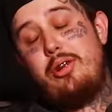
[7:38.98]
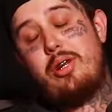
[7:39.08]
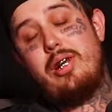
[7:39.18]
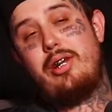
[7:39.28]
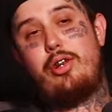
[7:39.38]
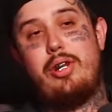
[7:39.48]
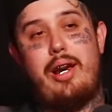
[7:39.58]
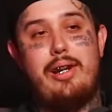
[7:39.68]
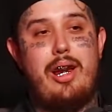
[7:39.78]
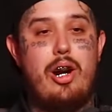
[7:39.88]
used to listen to
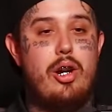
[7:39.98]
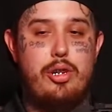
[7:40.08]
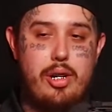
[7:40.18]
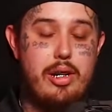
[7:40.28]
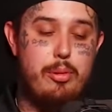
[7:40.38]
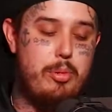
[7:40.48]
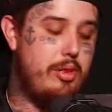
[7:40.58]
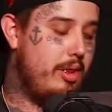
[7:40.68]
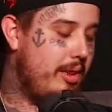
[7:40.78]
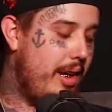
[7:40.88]
like a lot of alternative
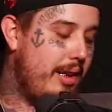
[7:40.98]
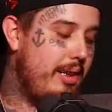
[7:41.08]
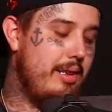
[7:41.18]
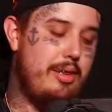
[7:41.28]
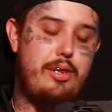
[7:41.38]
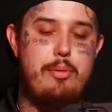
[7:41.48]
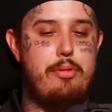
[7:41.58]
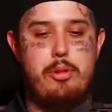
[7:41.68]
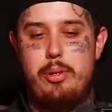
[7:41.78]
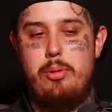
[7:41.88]
music, like Sum
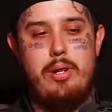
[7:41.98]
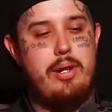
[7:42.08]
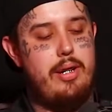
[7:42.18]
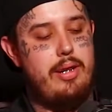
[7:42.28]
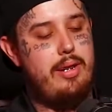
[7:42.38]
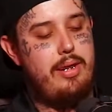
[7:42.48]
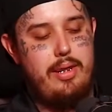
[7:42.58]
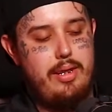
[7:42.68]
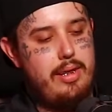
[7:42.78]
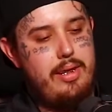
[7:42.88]
41,
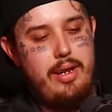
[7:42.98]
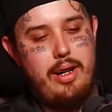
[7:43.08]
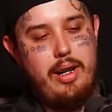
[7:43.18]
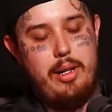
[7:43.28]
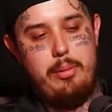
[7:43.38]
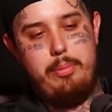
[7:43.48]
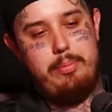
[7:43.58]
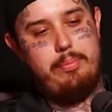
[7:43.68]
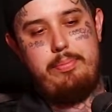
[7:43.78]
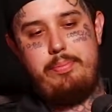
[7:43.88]
um,
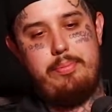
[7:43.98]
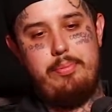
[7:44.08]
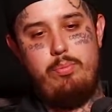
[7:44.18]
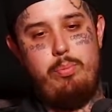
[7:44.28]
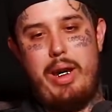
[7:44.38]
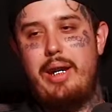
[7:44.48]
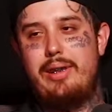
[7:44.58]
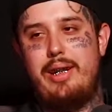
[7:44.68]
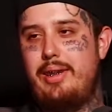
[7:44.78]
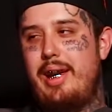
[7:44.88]

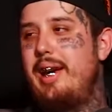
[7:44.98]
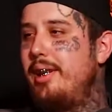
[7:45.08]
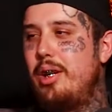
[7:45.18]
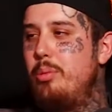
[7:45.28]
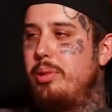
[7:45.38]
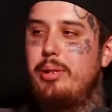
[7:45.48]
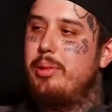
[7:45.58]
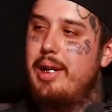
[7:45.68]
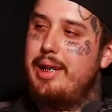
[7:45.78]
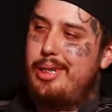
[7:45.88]
bands like that, you know, Blink
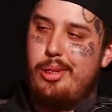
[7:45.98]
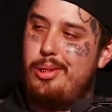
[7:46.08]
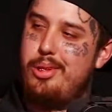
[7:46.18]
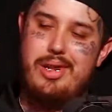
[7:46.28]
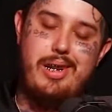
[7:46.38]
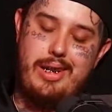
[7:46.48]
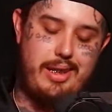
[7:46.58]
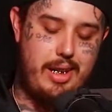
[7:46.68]
182, shit like